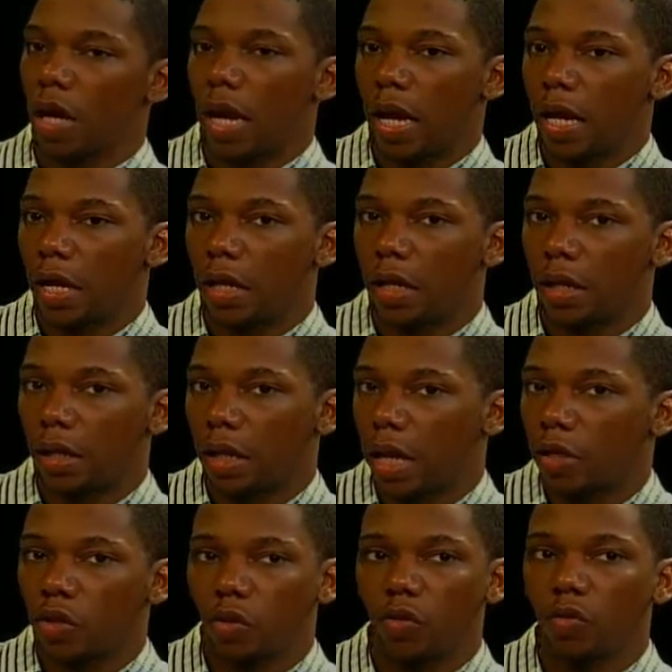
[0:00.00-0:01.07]
And they
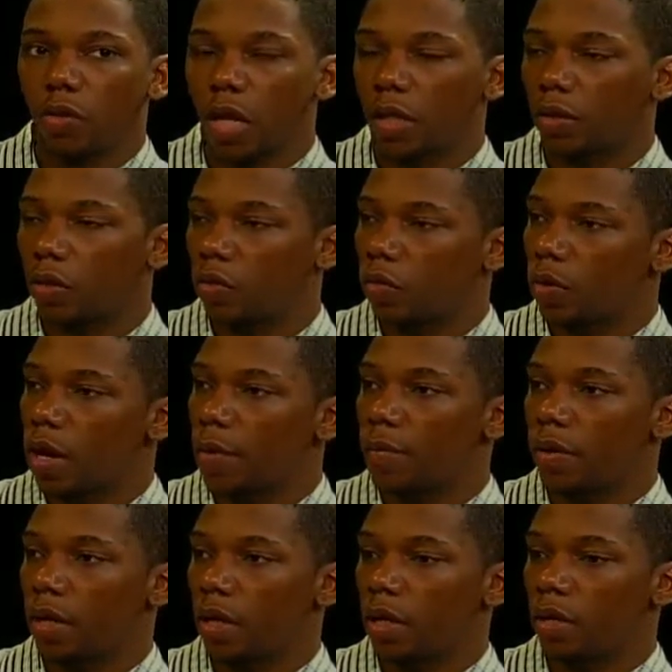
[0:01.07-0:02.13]
choose not to do that
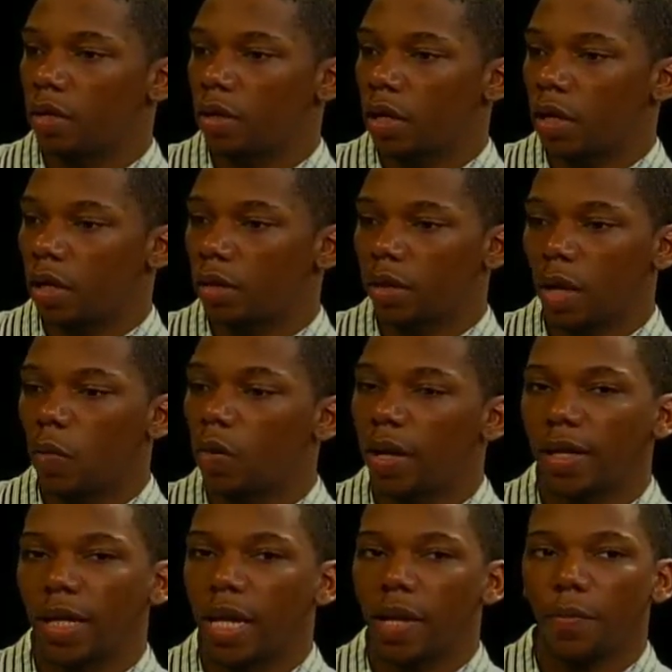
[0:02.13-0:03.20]
because they want to
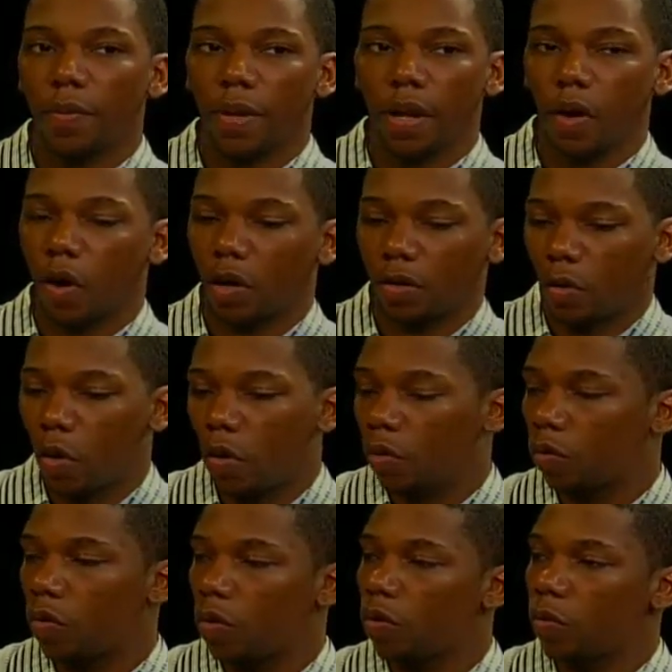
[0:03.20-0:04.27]
keep it, uh, hold
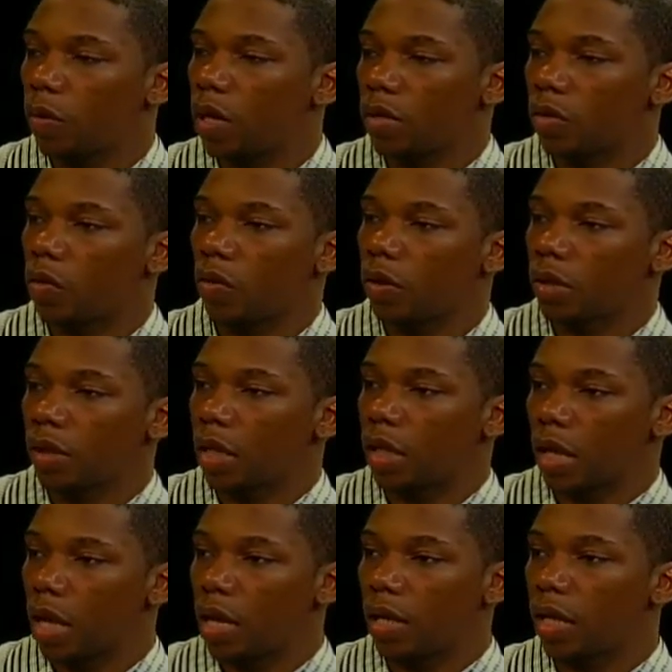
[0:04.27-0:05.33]
on to it as long as they
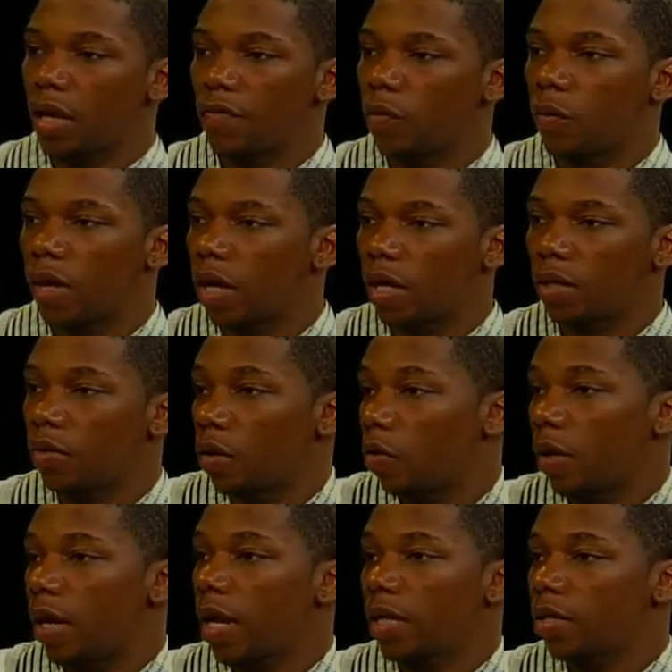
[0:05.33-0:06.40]
can, even when they know
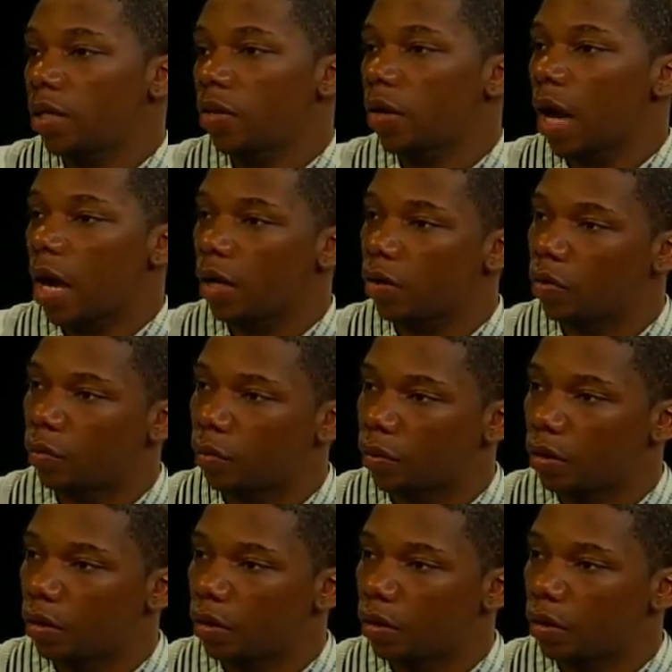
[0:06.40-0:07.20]
they ain't still got it no more.